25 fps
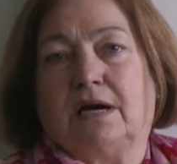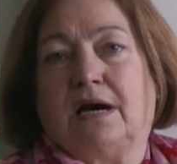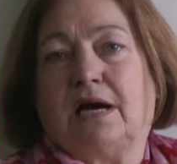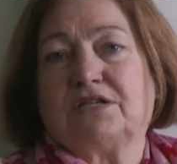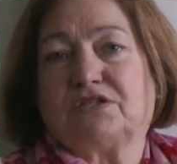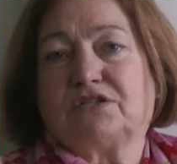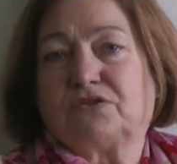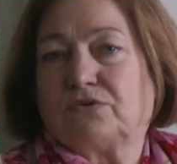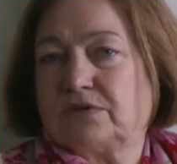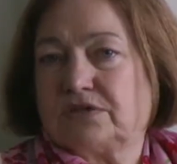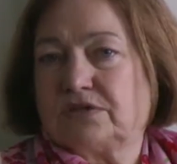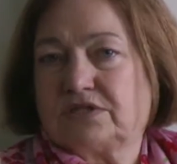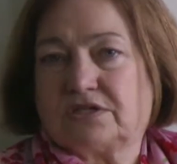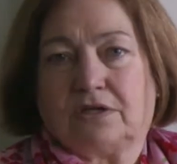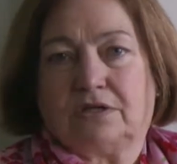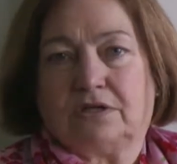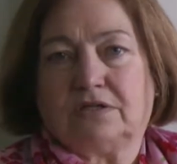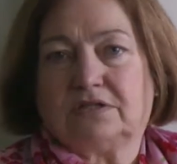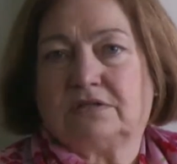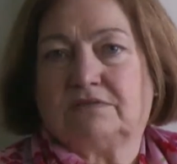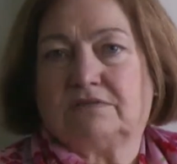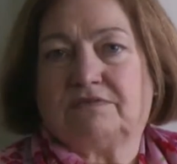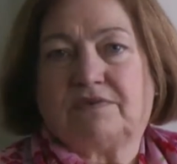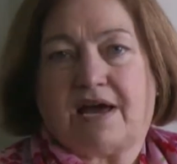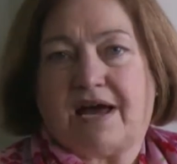as a
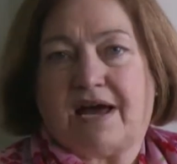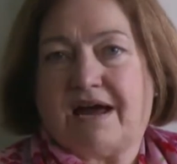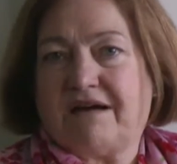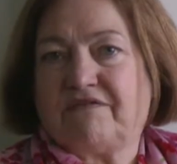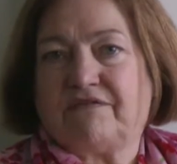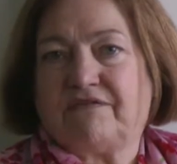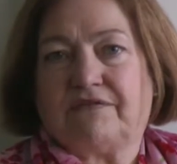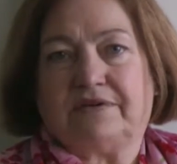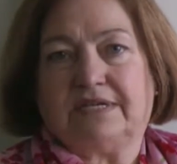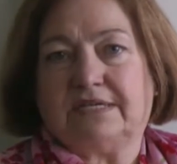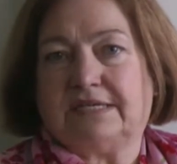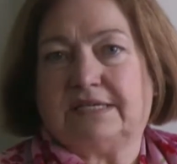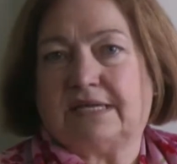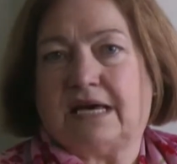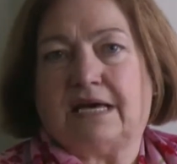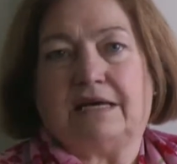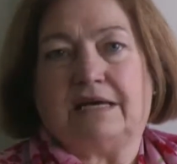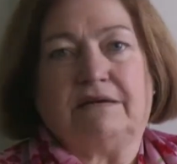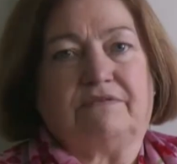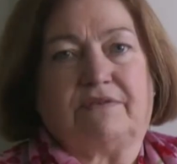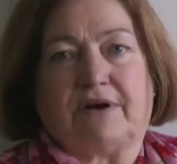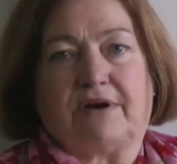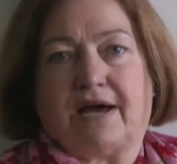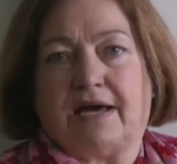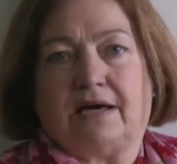result of
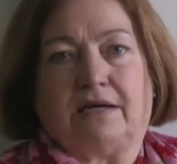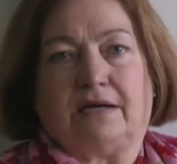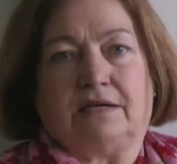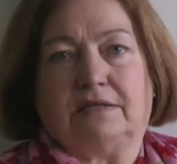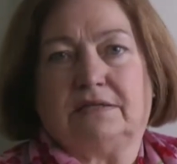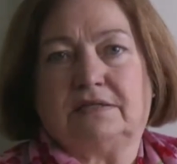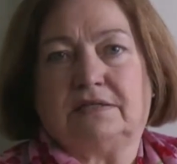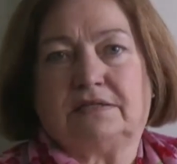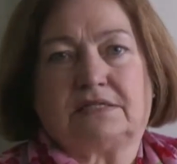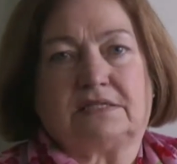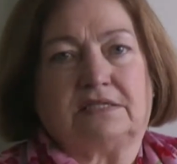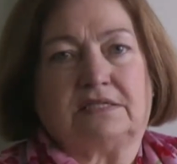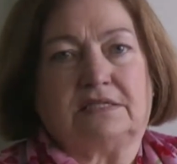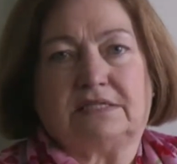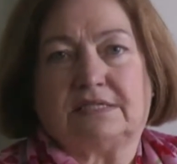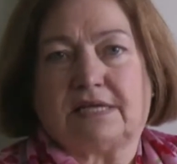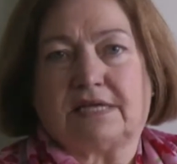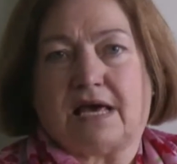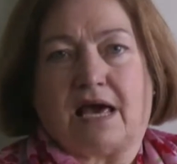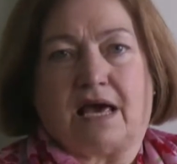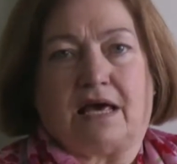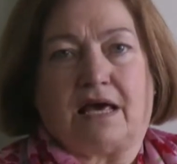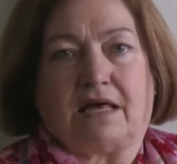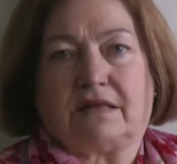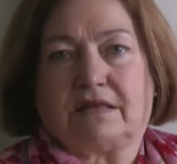everyday violence and
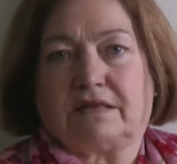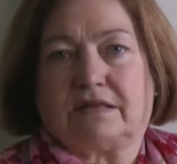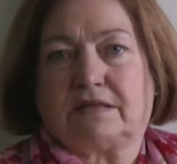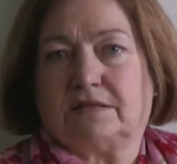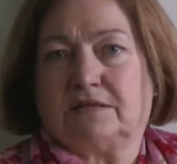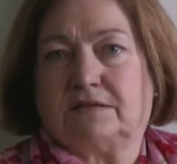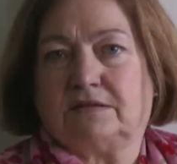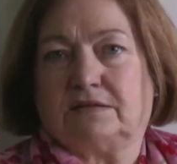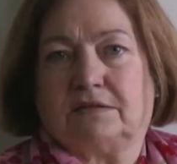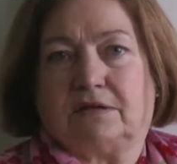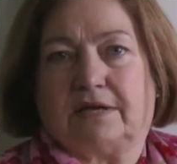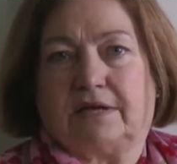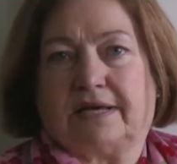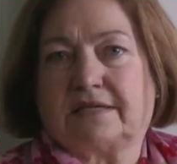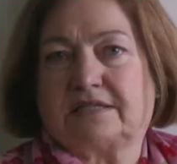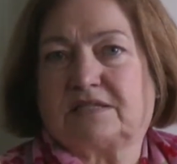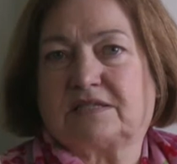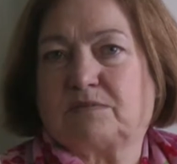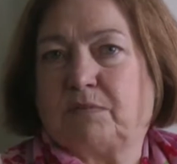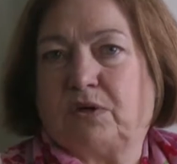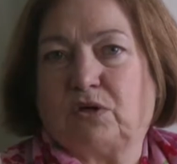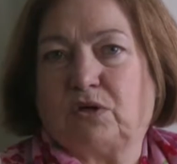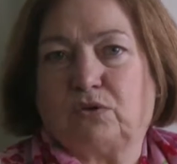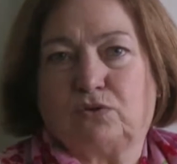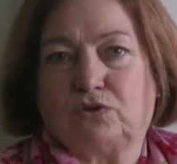death and
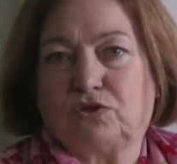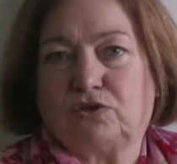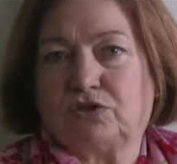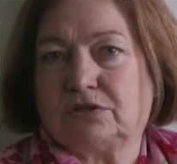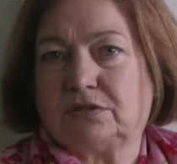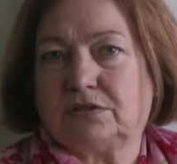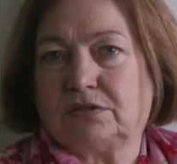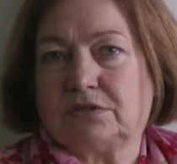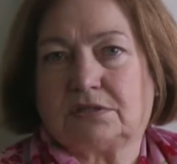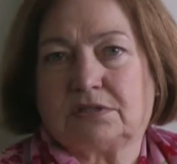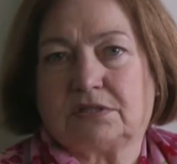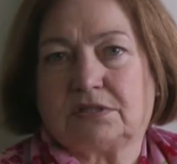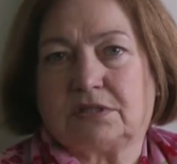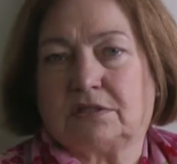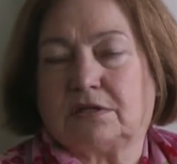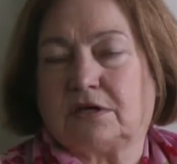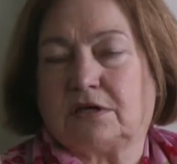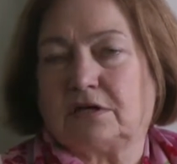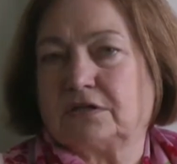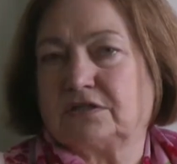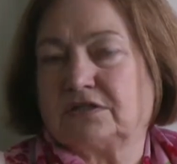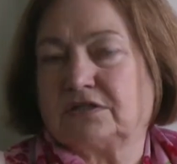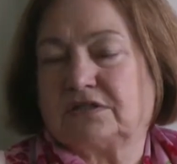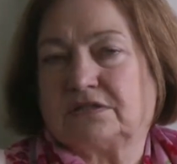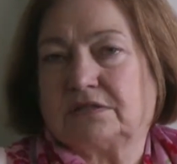explosions, and
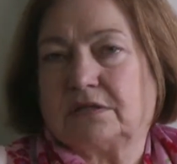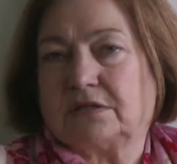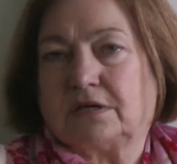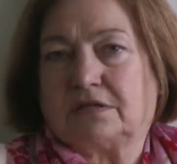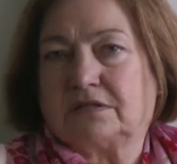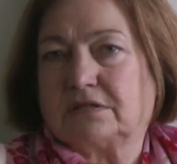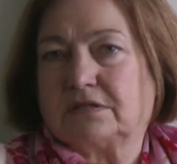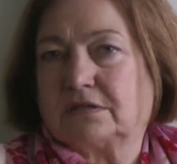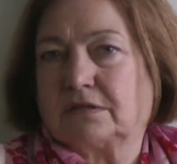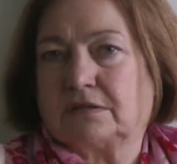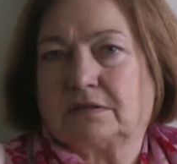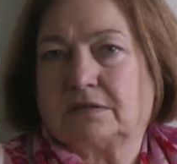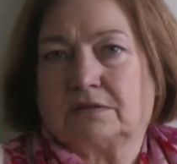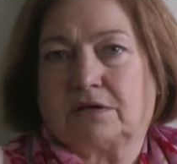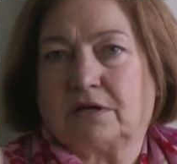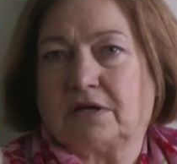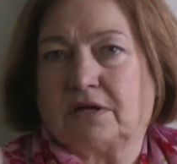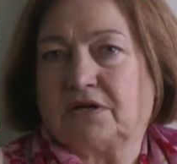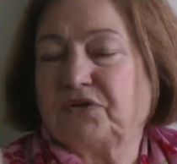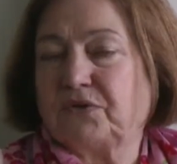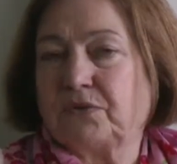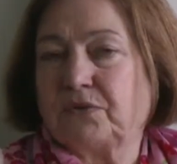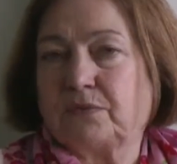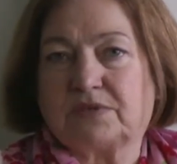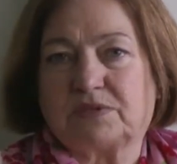our
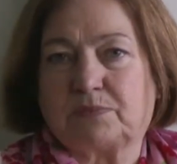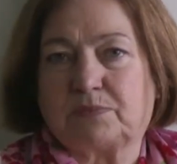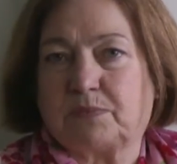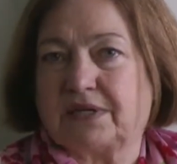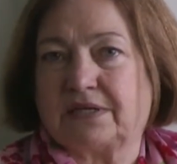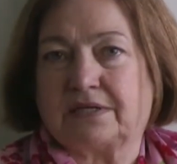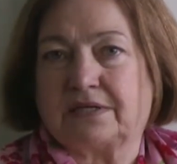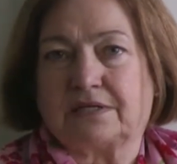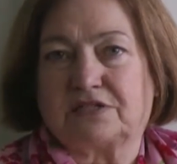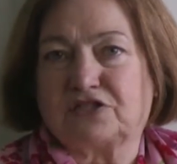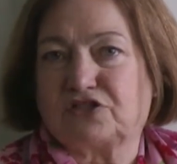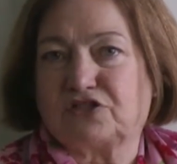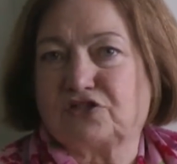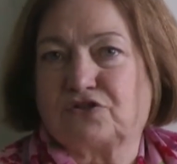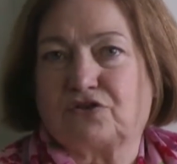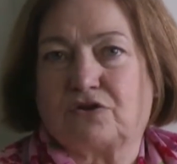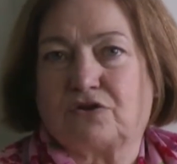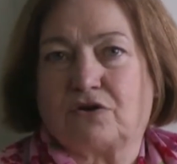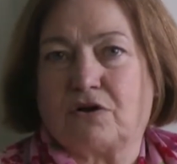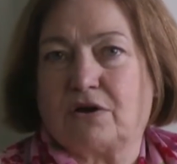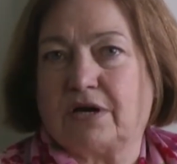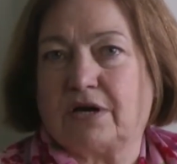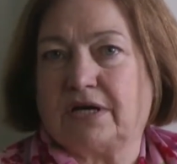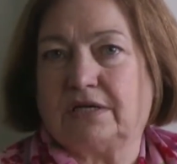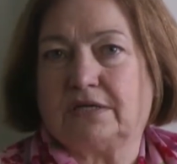country was being
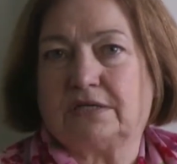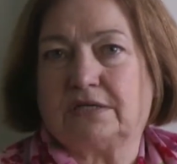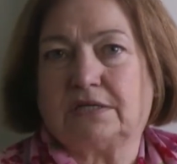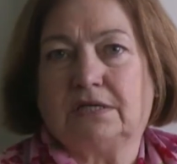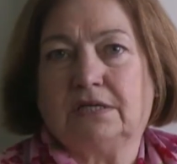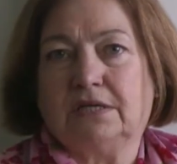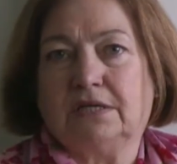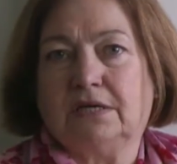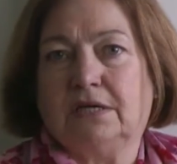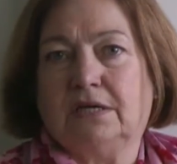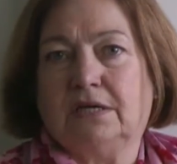destroyed.